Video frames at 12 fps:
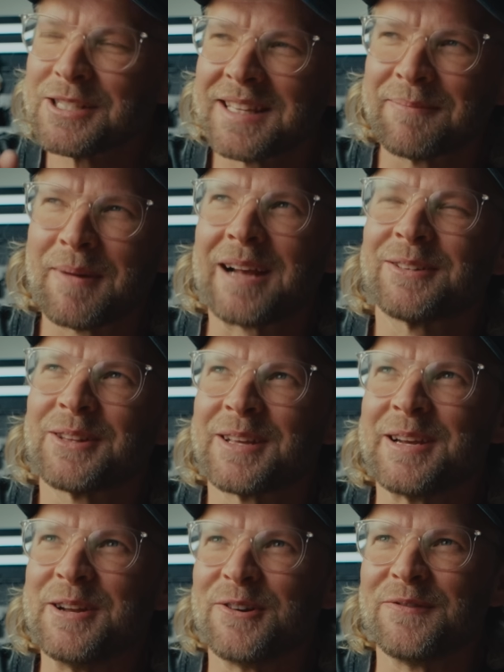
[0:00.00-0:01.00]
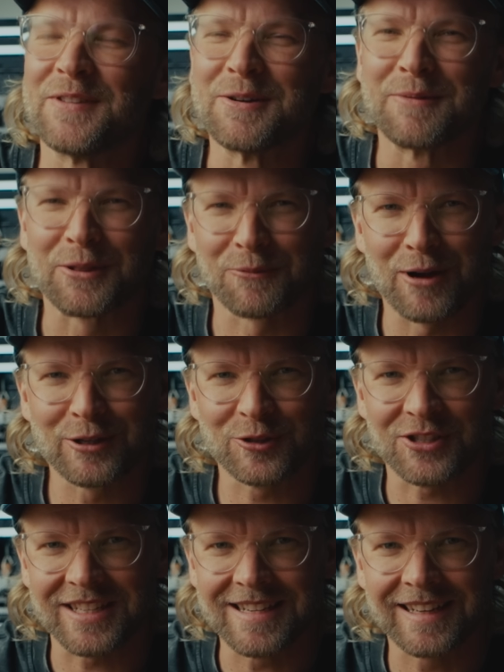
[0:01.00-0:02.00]
think back to the interview with
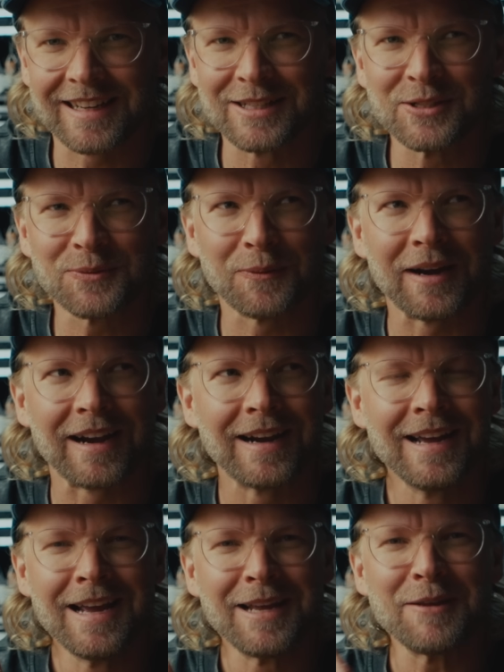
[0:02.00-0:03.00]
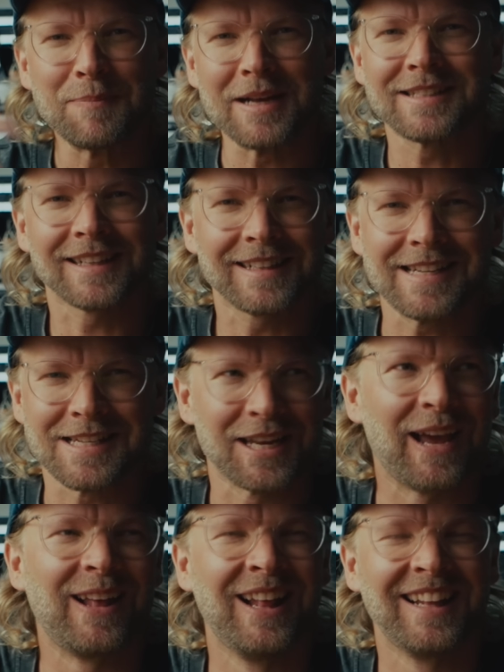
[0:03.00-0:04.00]
Roger Deakins where he basically
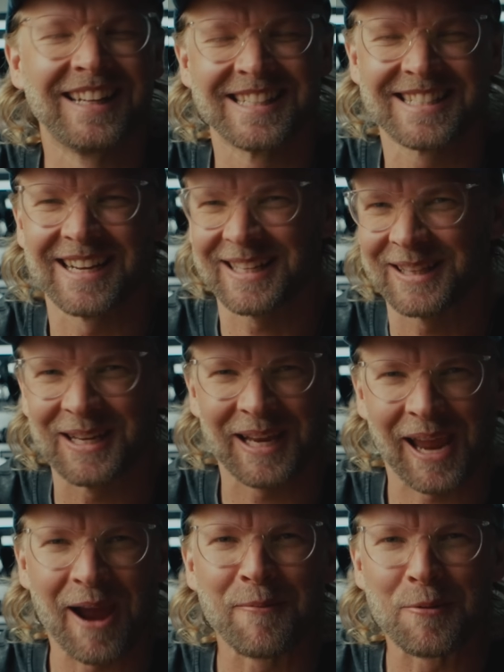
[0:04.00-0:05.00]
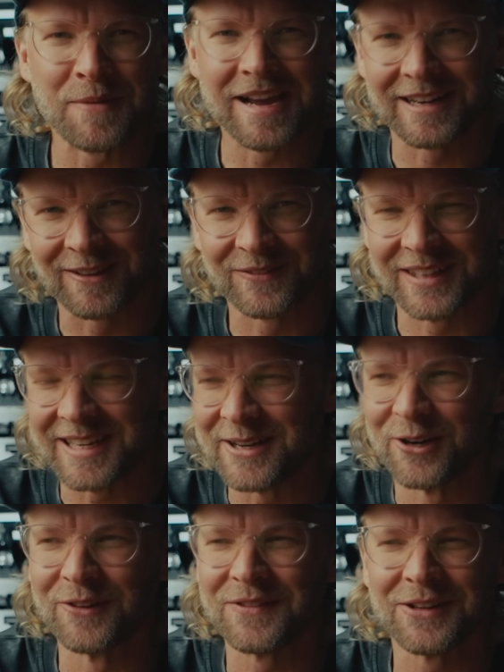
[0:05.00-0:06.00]
tells like the cameraman of the
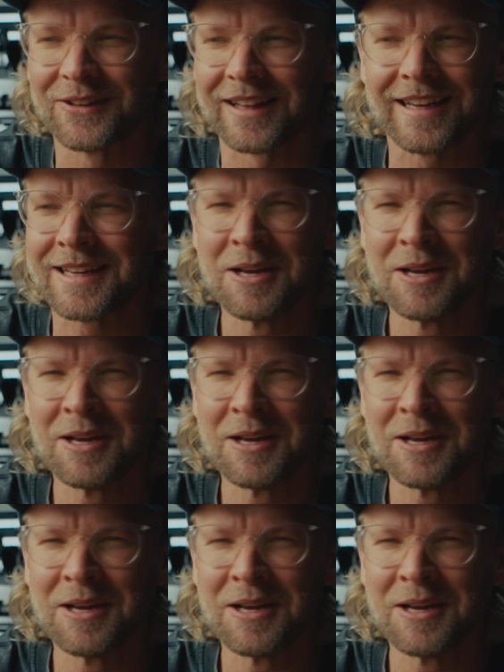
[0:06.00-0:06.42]
interview, like,